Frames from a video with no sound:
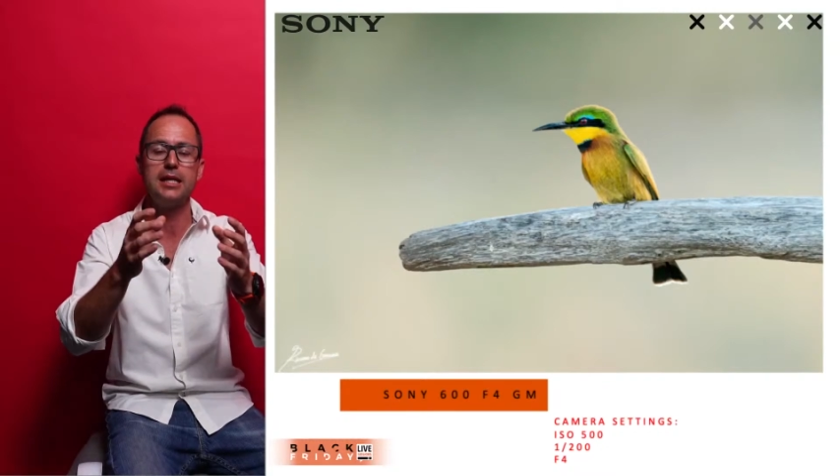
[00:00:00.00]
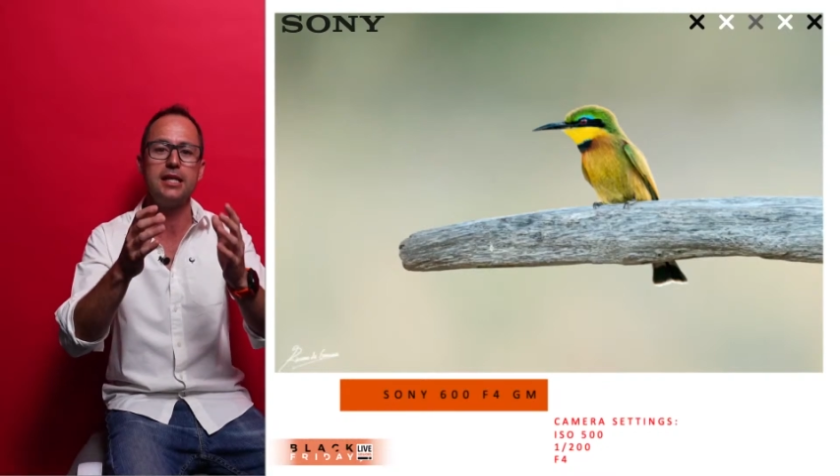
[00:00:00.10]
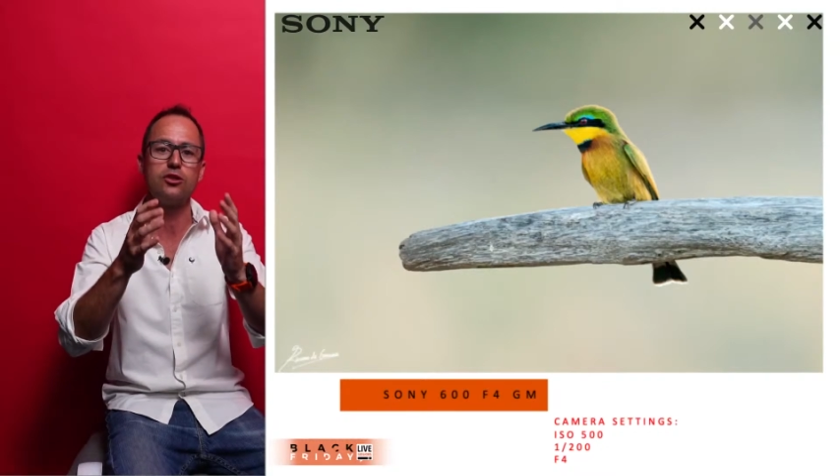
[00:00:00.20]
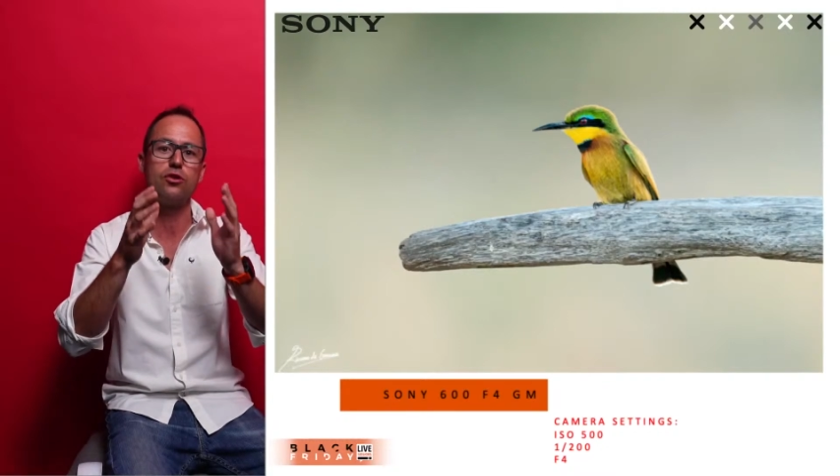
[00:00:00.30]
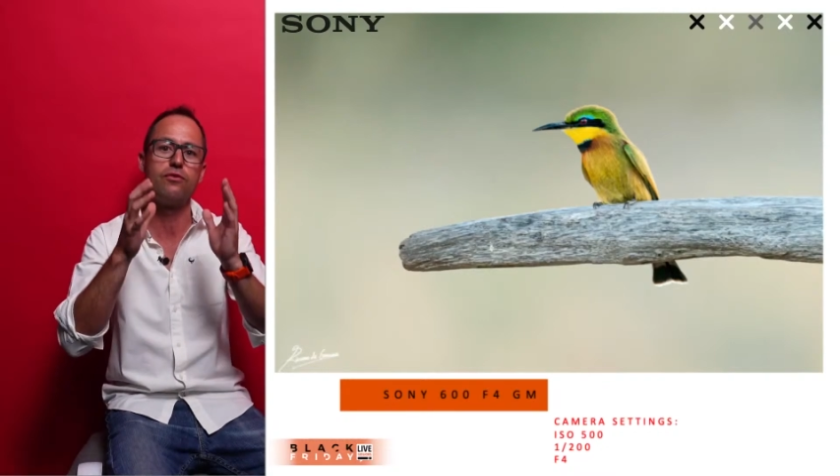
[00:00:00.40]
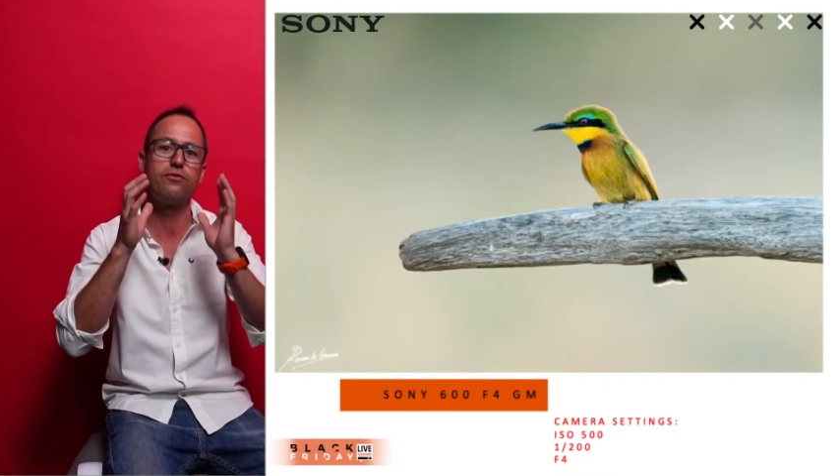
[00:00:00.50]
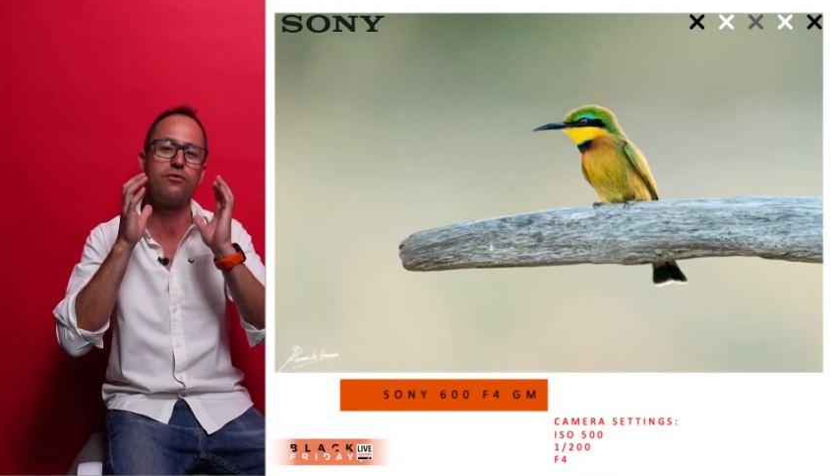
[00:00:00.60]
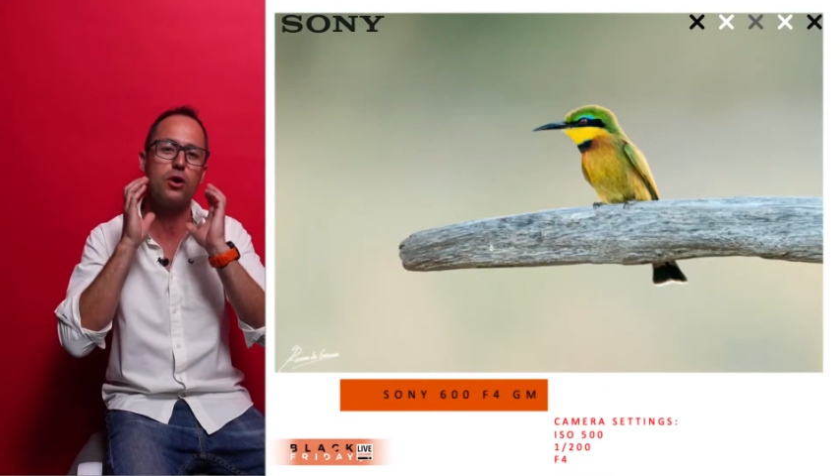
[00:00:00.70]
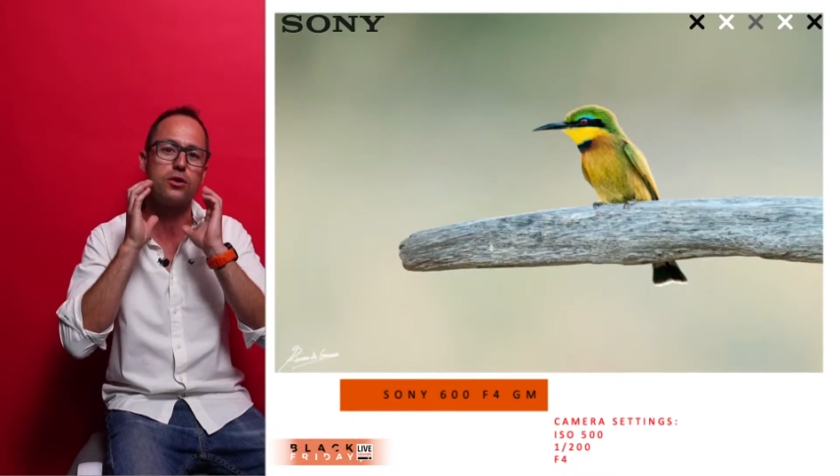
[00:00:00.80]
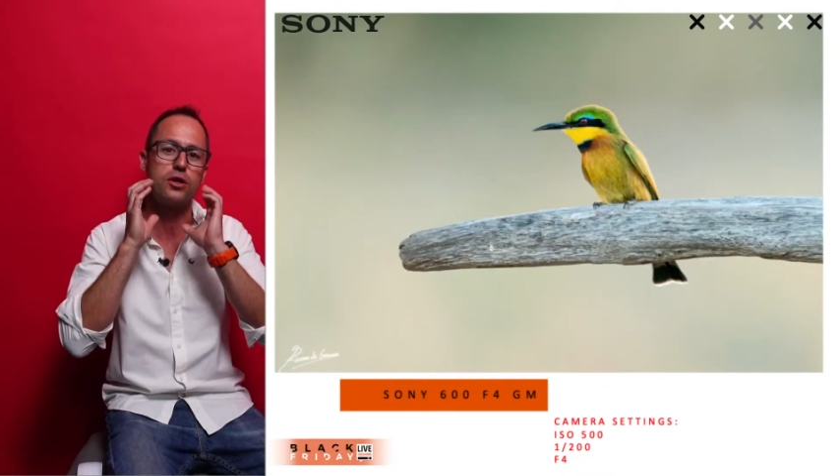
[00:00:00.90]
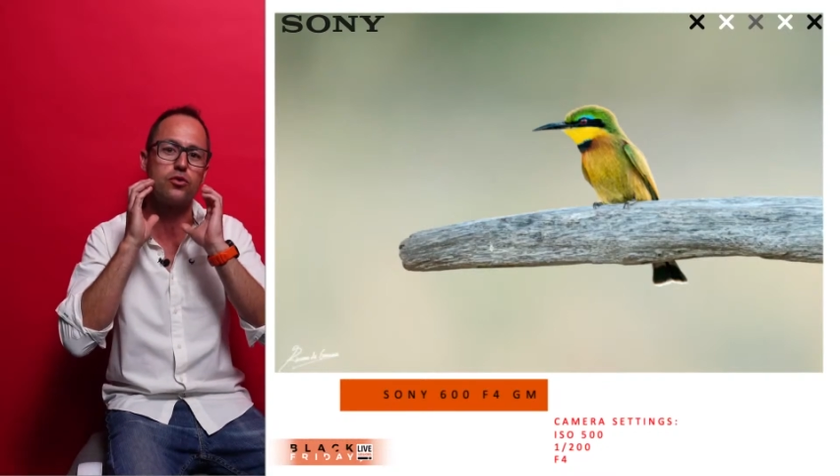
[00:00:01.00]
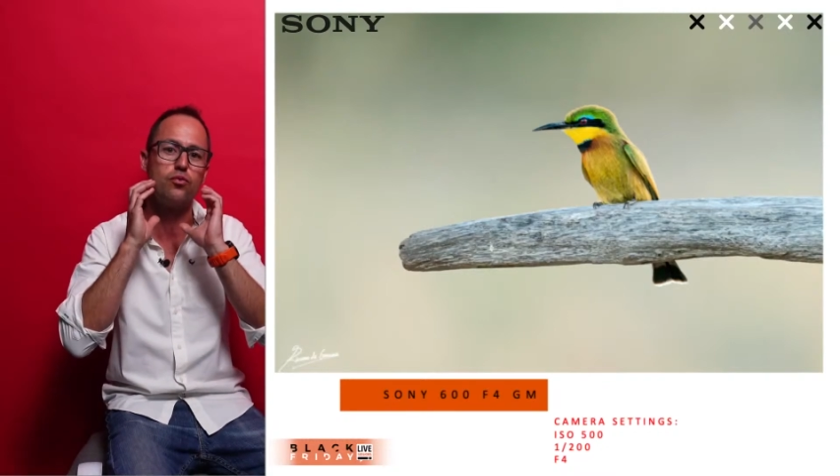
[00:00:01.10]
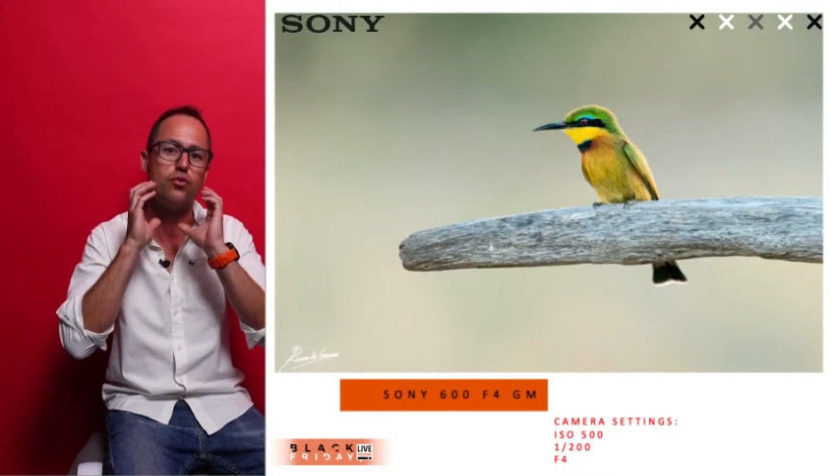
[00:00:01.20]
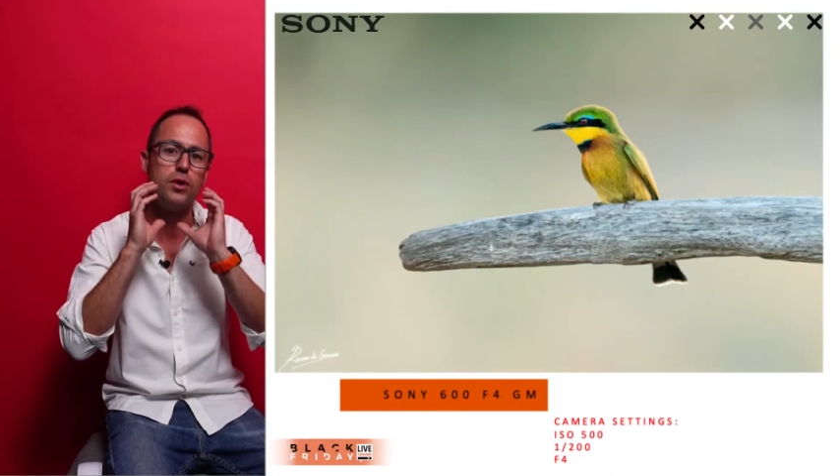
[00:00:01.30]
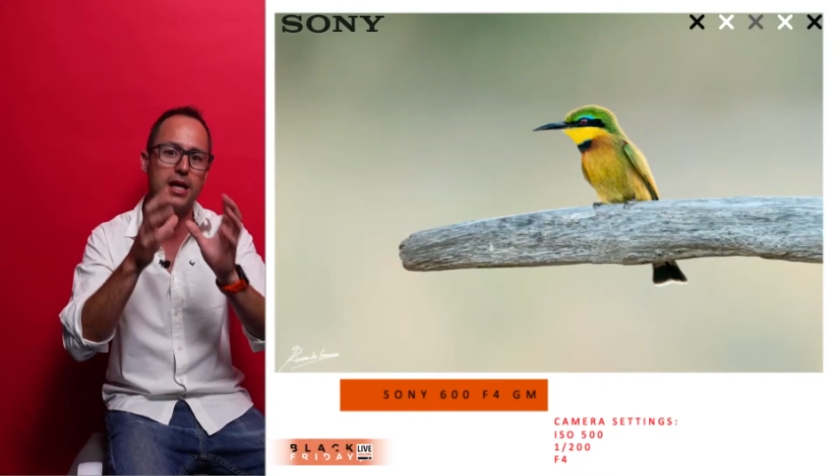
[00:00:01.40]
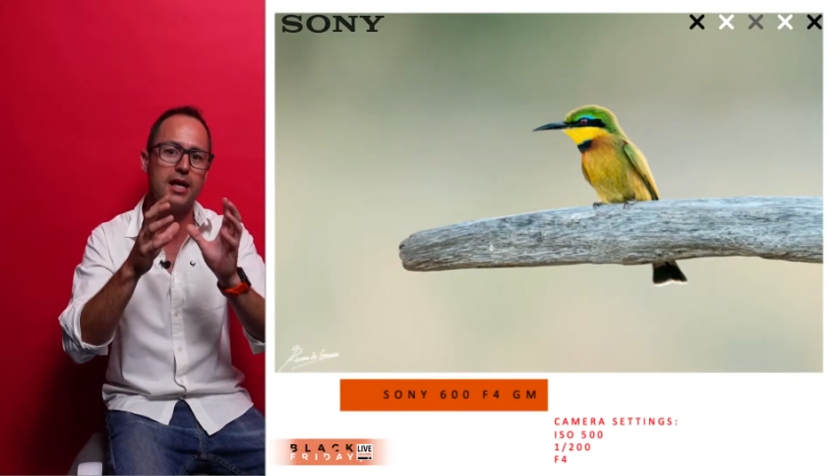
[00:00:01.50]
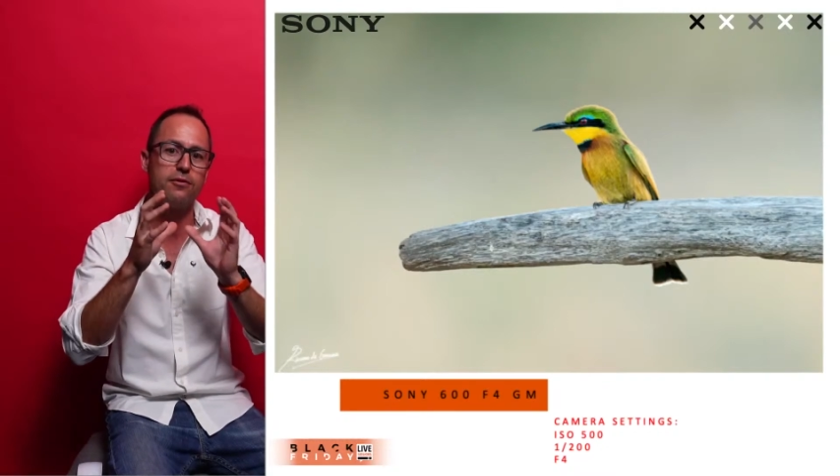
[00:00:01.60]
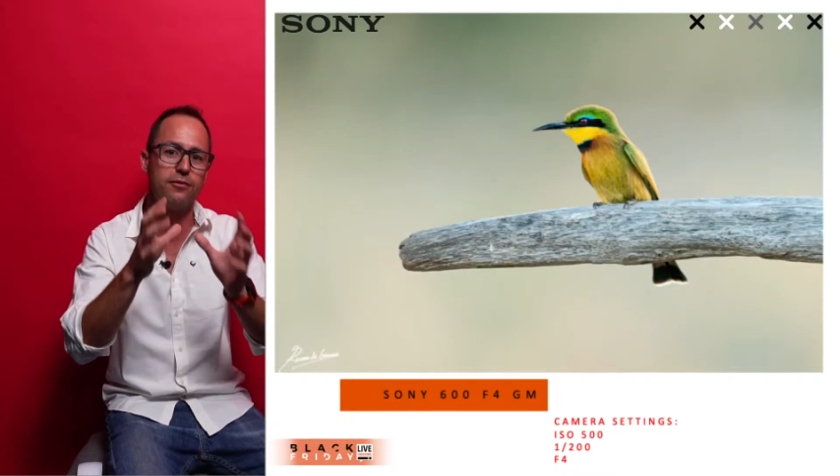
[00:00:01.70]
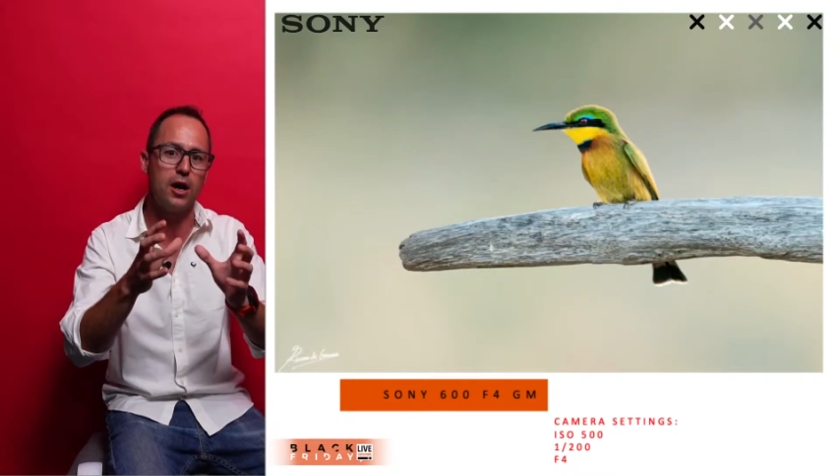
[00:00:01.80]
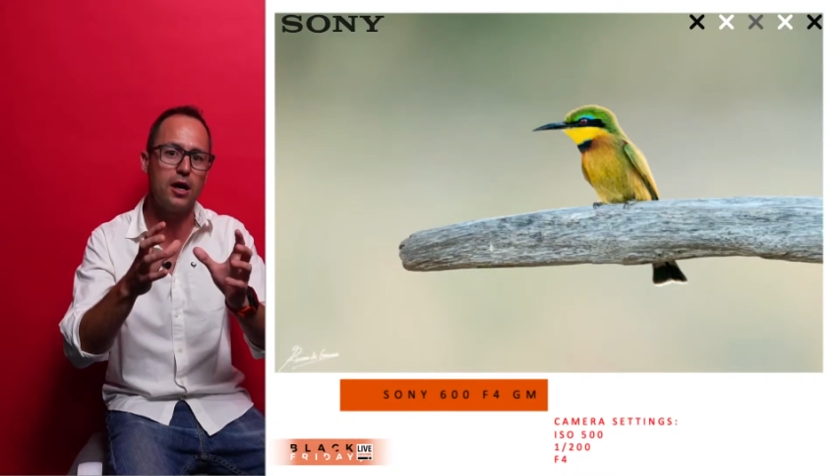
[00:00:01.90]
its ability to focus